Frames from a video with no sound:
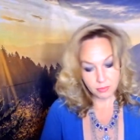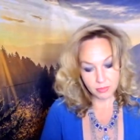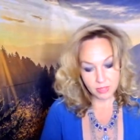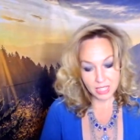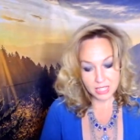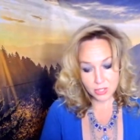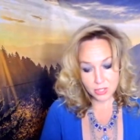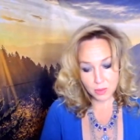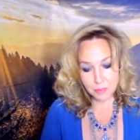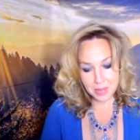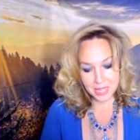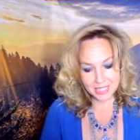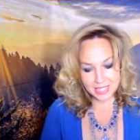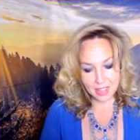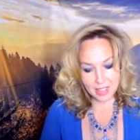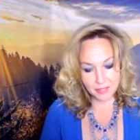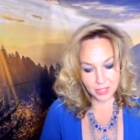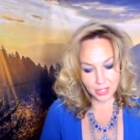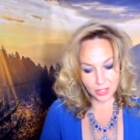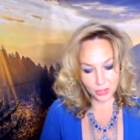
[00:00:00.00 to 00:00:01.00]
Let's go back to
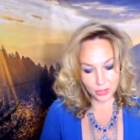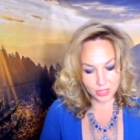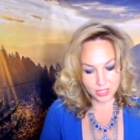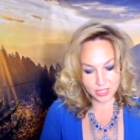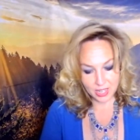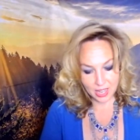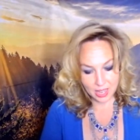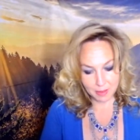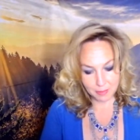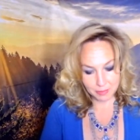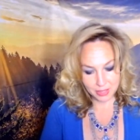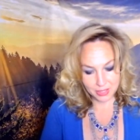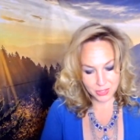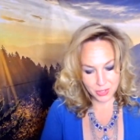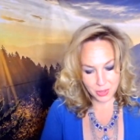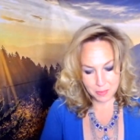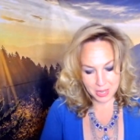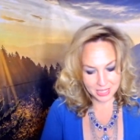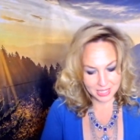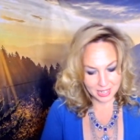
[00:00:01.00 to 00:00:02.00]
having a good time. Let's
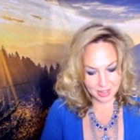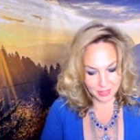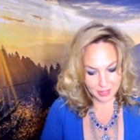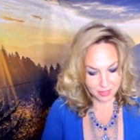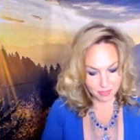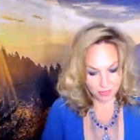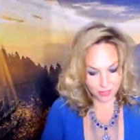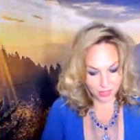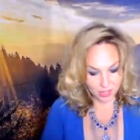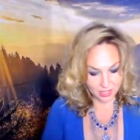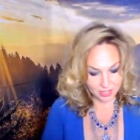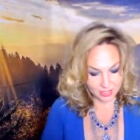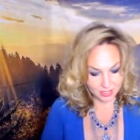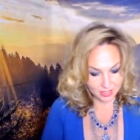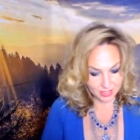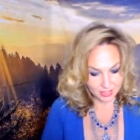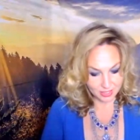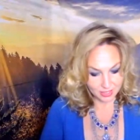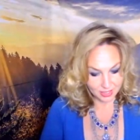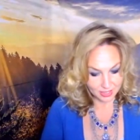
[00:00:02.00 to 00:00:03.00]
go back to having fun.
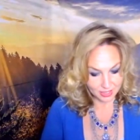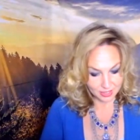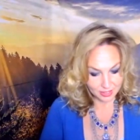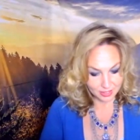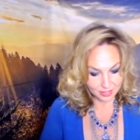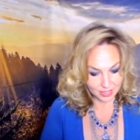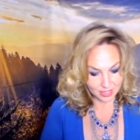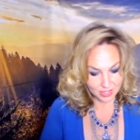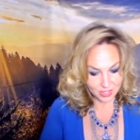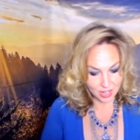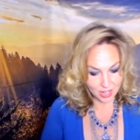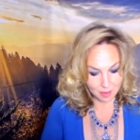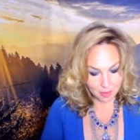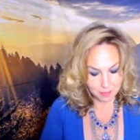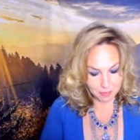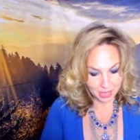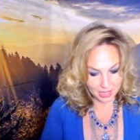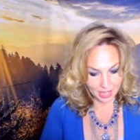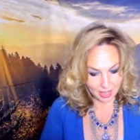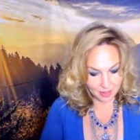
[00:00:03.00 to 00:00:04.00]
Let's not
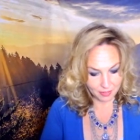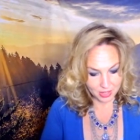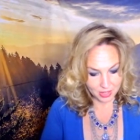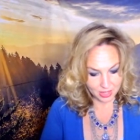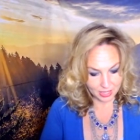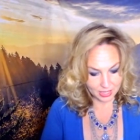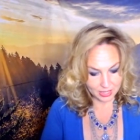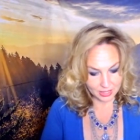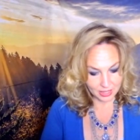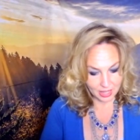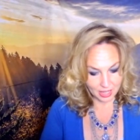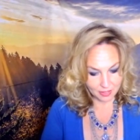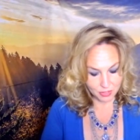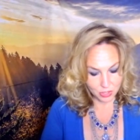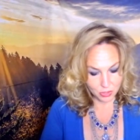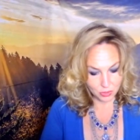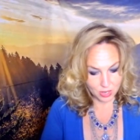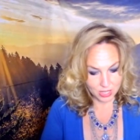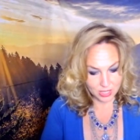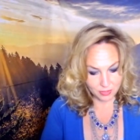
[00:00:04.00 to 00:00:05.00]
make everything in life
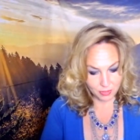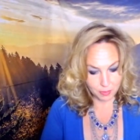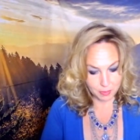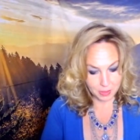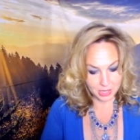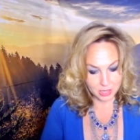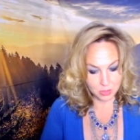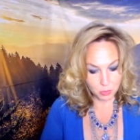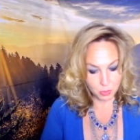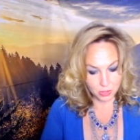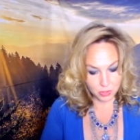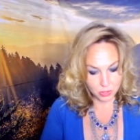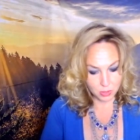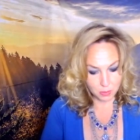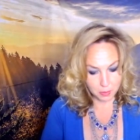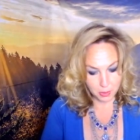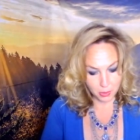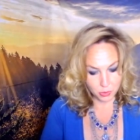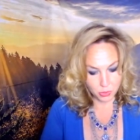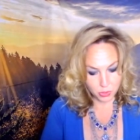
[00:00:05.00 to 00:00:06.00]
stressful because we're
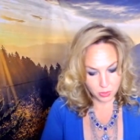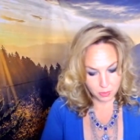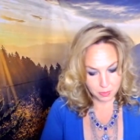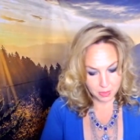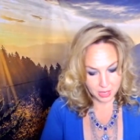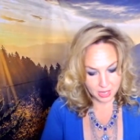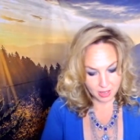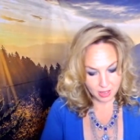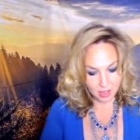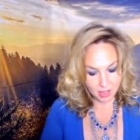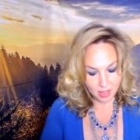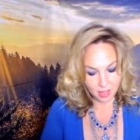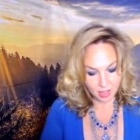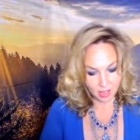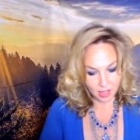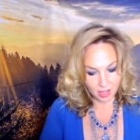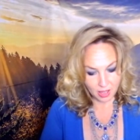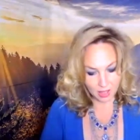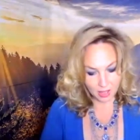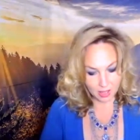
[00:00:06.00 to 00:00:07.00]
supposed to be
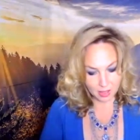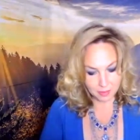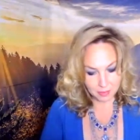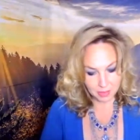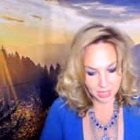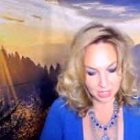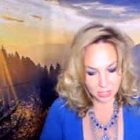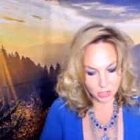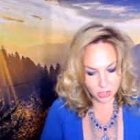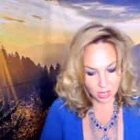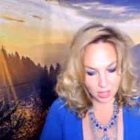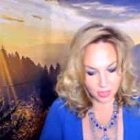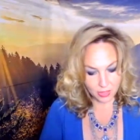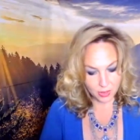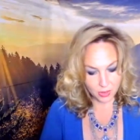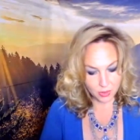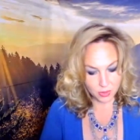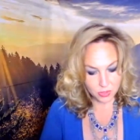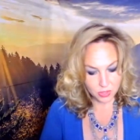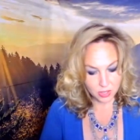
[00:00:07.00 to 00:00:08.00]
um, each
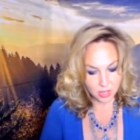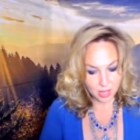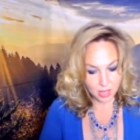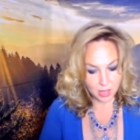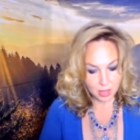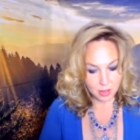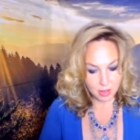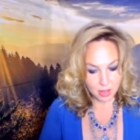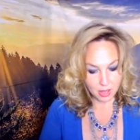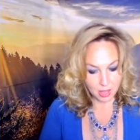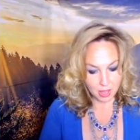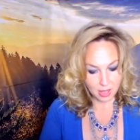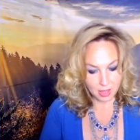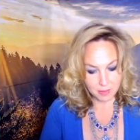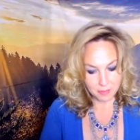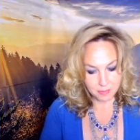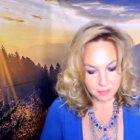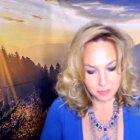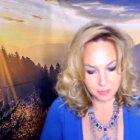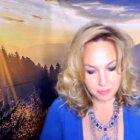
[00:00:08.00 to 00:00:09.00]
other's
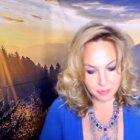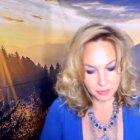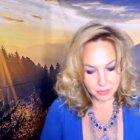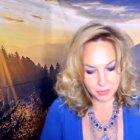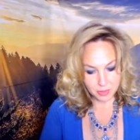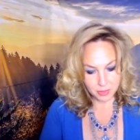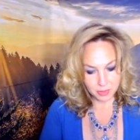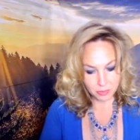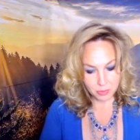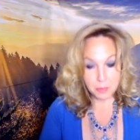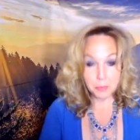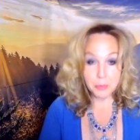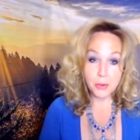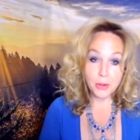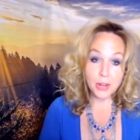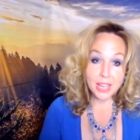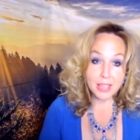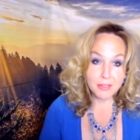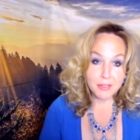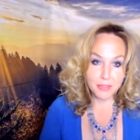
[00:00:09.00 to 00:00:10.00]
um,
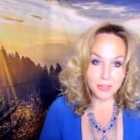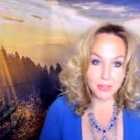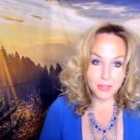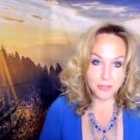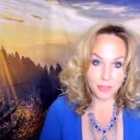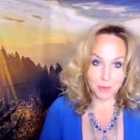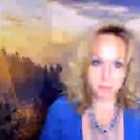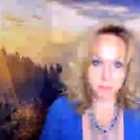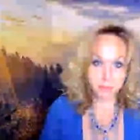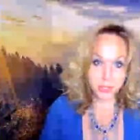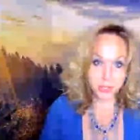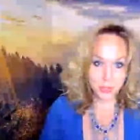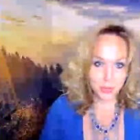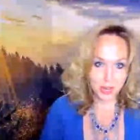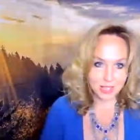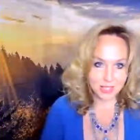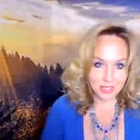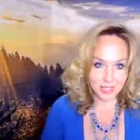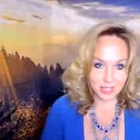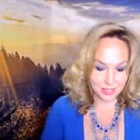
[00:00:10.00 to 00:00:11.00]
reprieve from
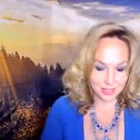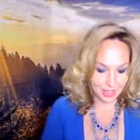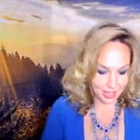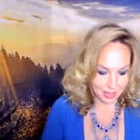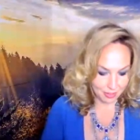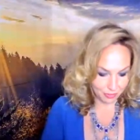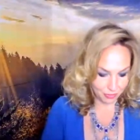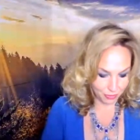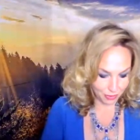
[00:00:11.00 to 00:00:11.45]
stress in life,